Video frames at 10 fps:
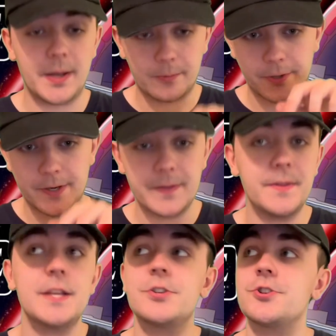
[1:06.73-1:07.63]
that were in
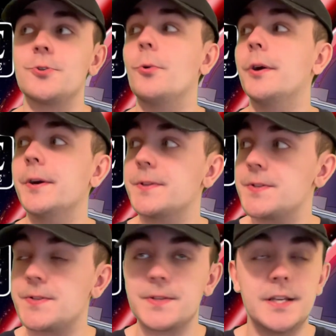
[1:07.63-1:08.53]
these
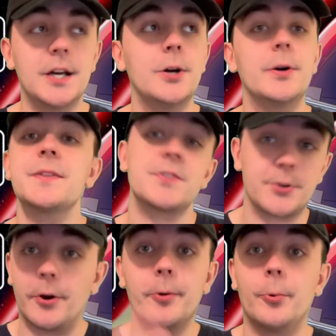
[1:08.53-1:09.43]
shorts, you know, and
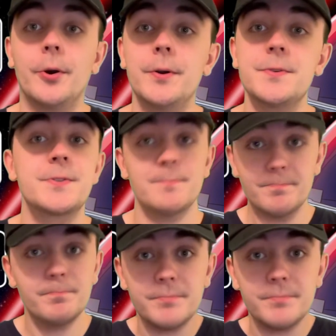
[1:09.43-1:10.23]
Star Wars.